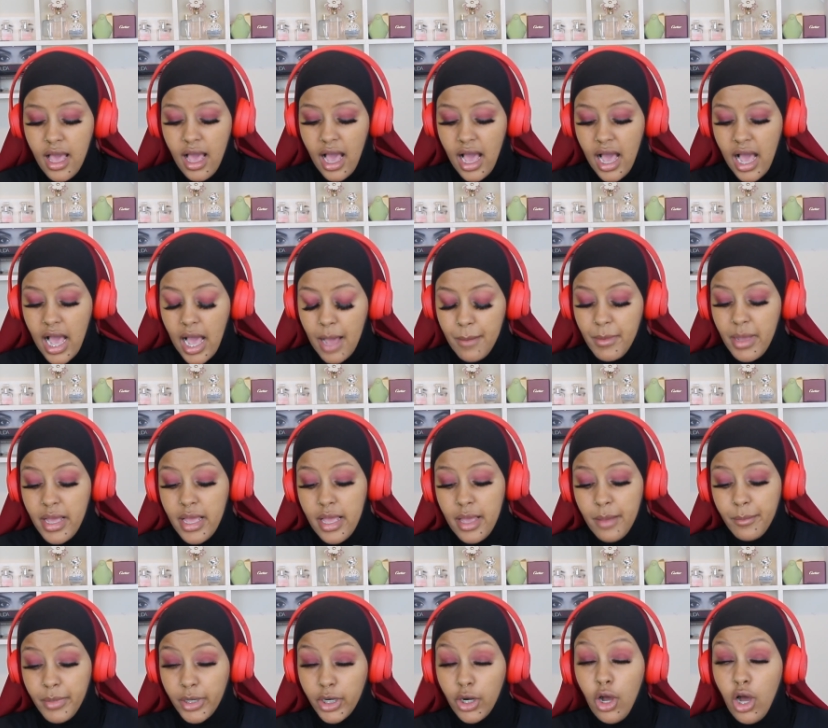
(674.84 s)

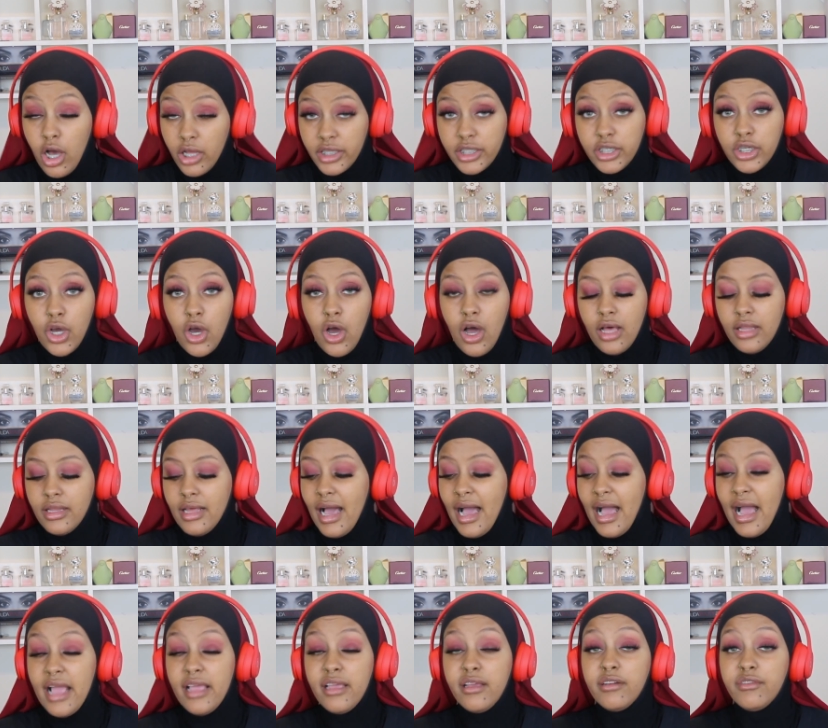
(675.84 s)
But all in all,
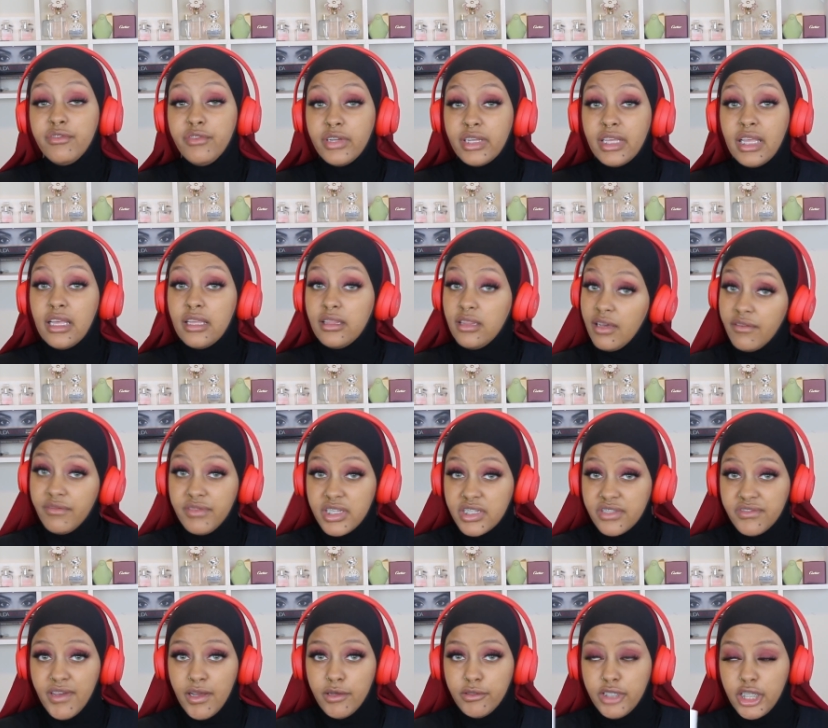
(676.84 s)
I freaking love
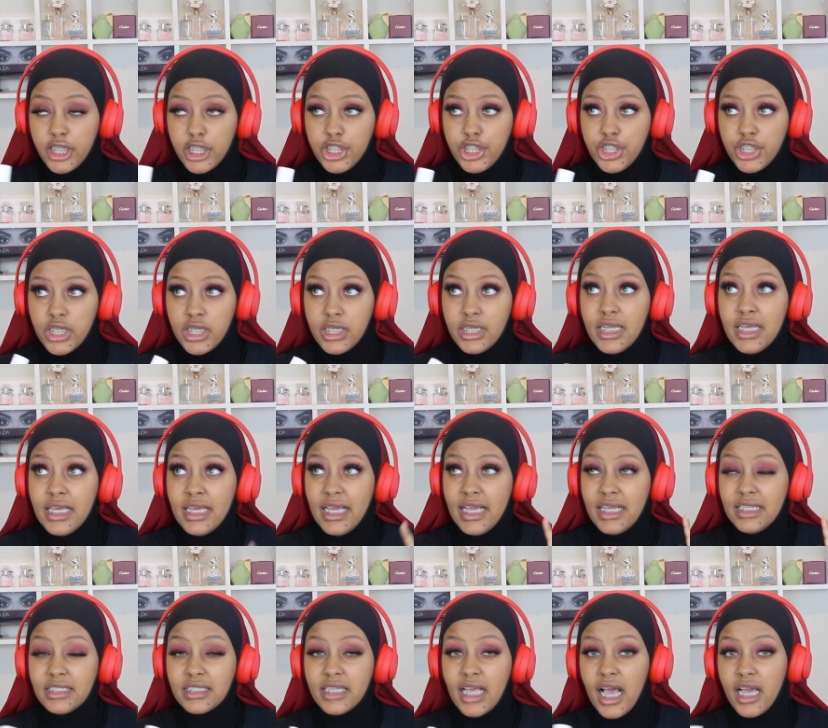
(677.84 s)
this foundation.
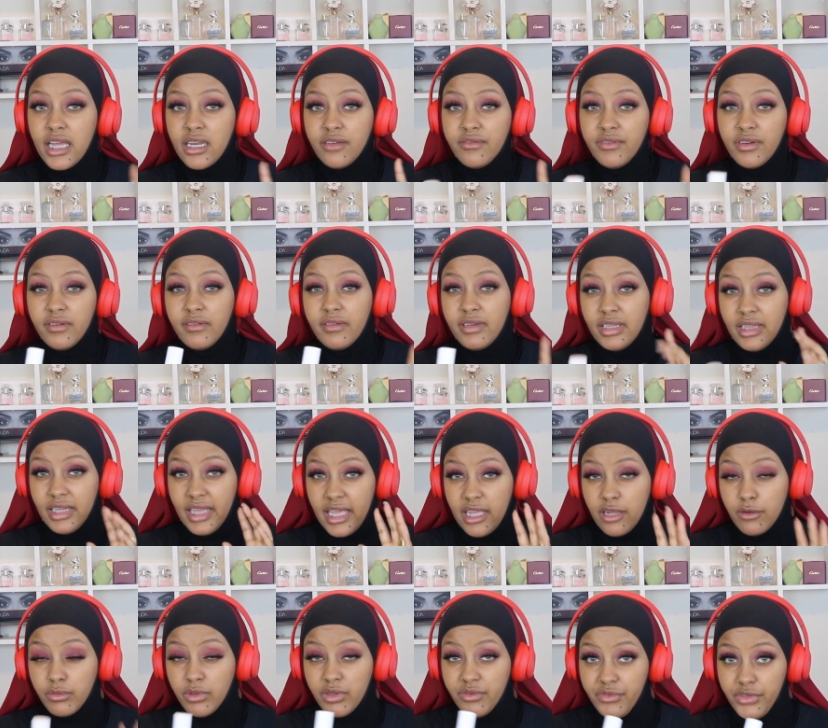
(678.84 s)
It's kind of a
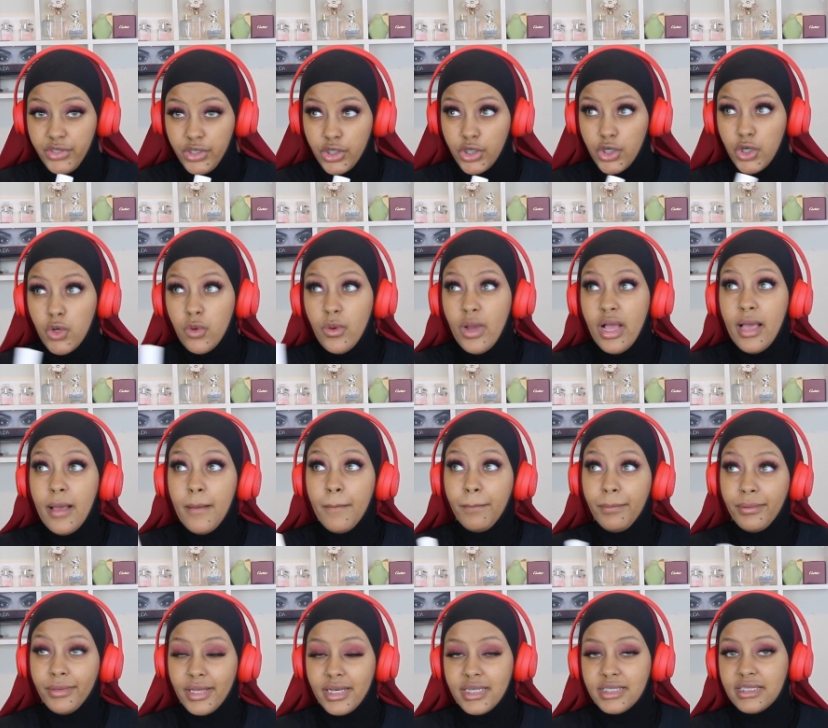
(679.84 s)
late review.
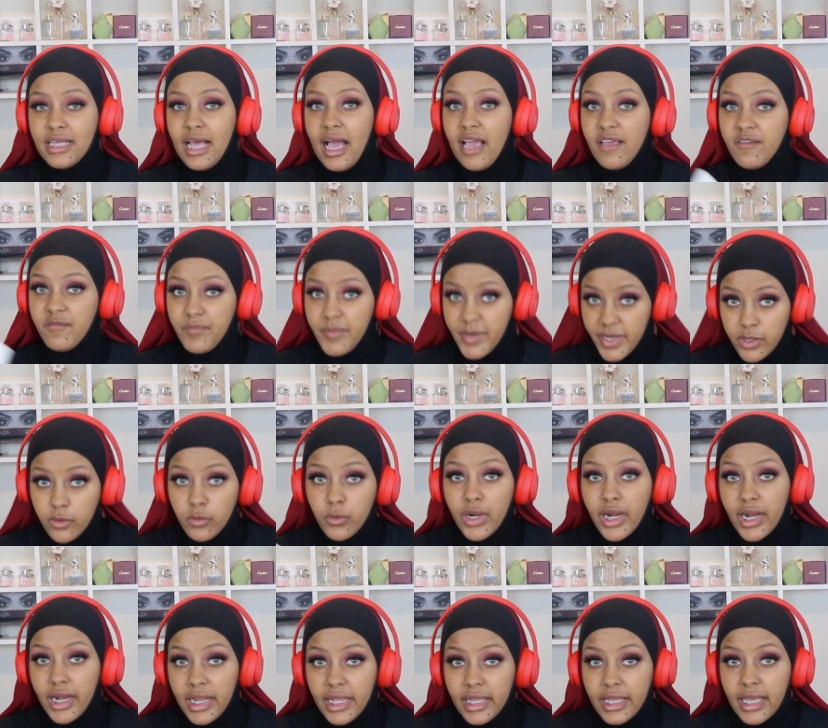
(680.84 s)
Plus, I've been
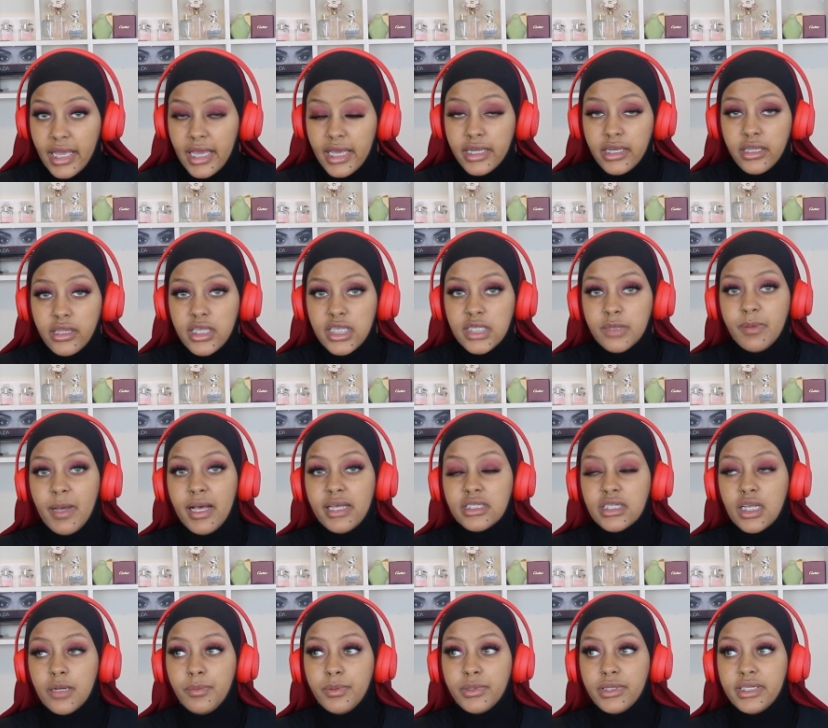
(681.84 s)
wearing it these
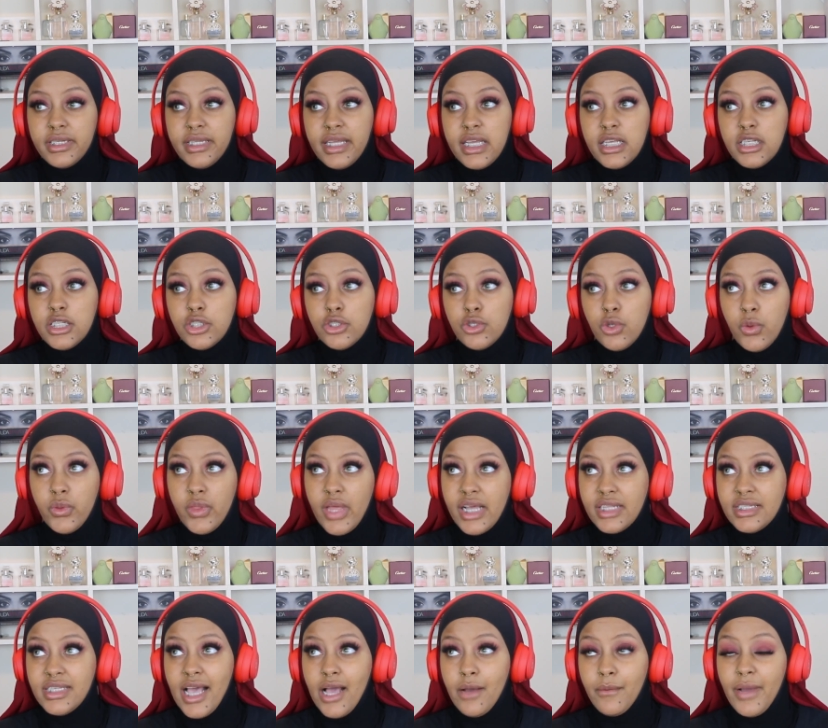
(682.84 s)
past couple of days, so
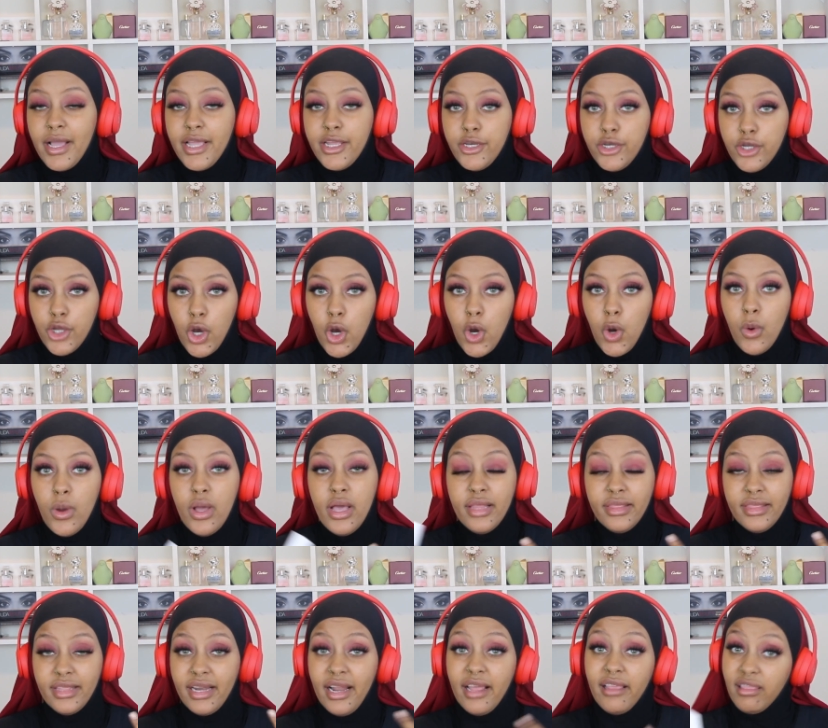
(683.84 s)
that's how I know
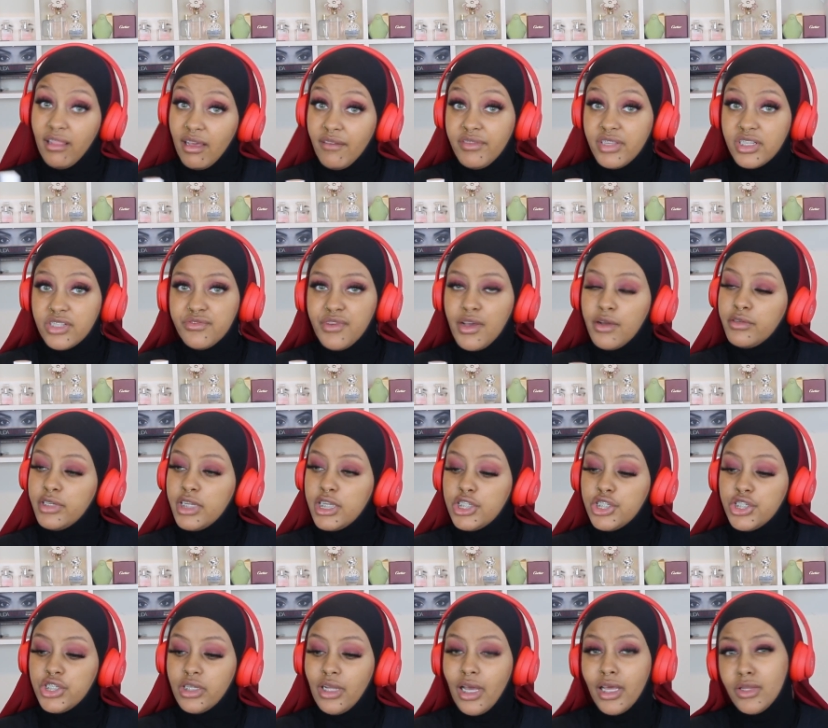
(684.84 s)
that I love this
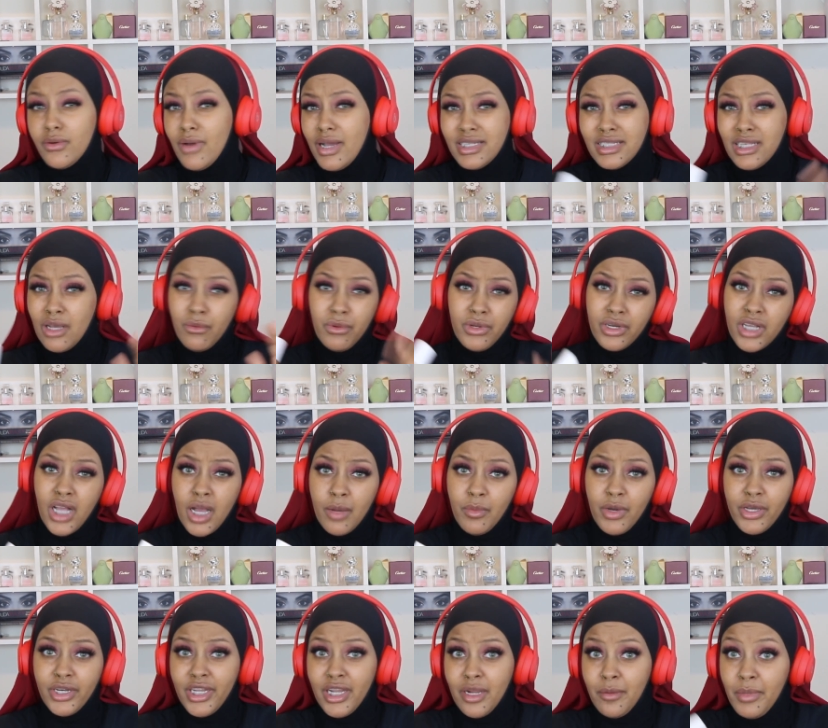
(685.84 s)
foundation. Otherwise, I wouldn't
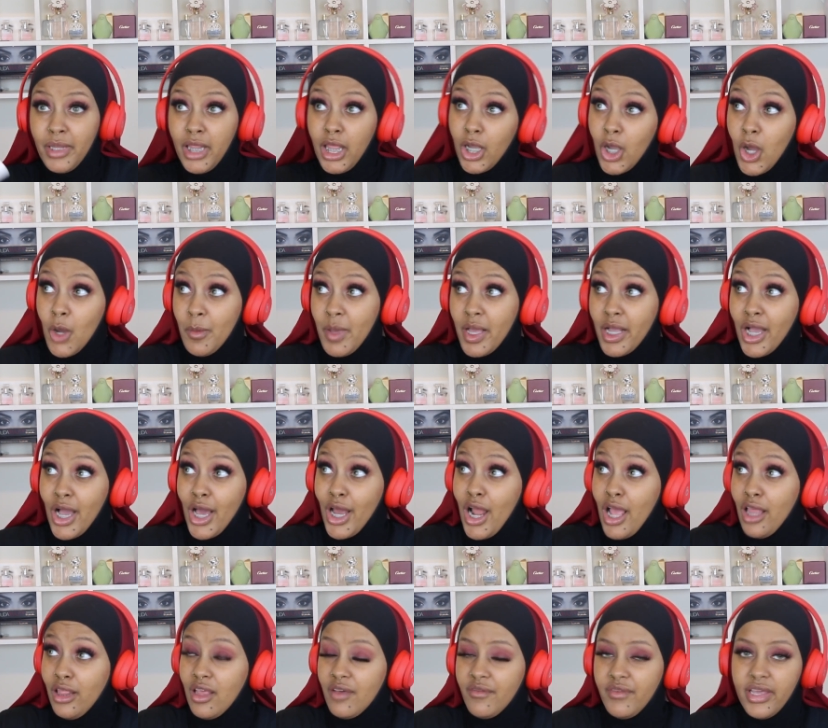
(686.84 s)
come on here and be like, oh my
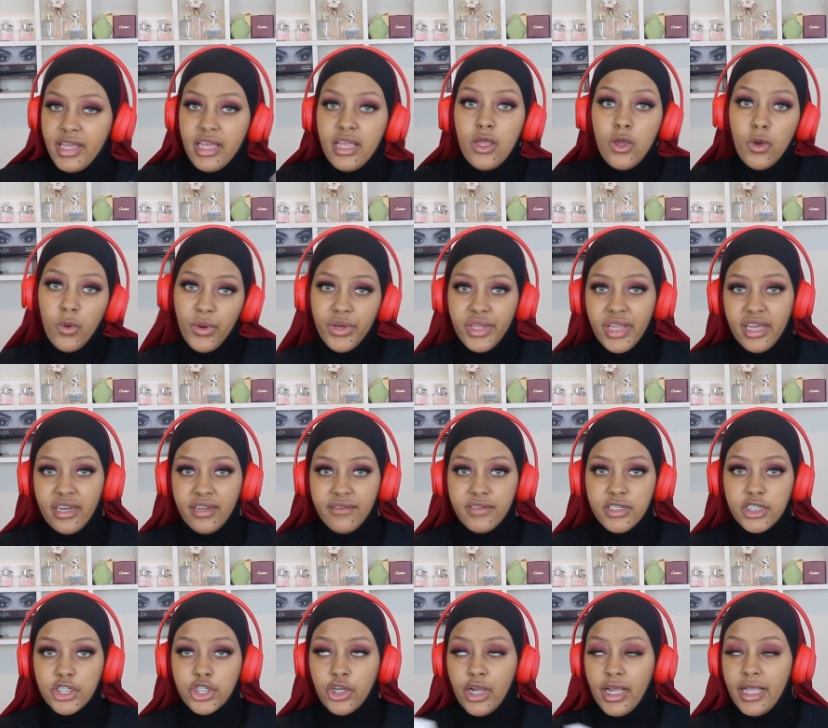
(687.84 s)
god, I love it, without
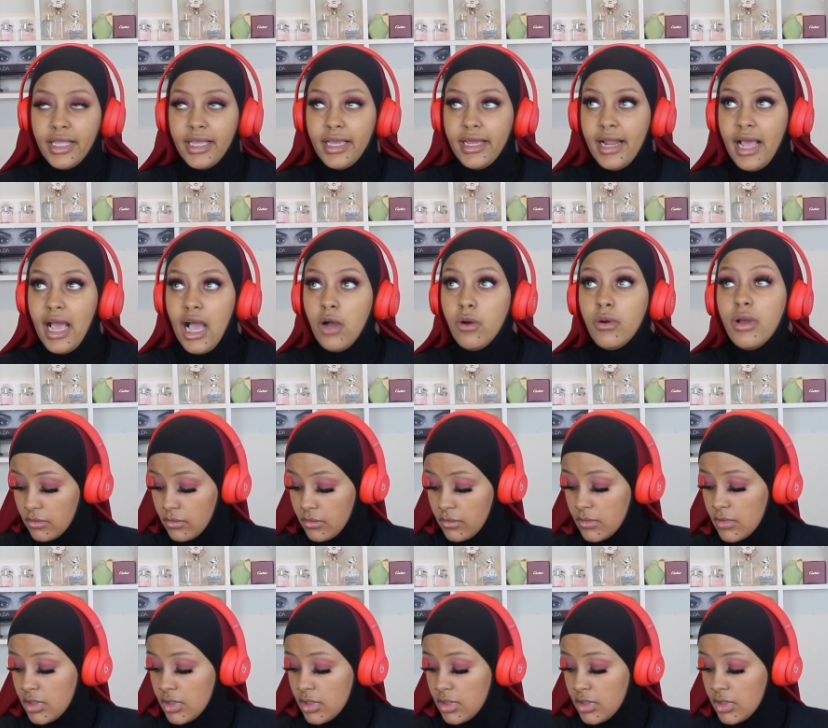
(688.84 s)
even trying it out.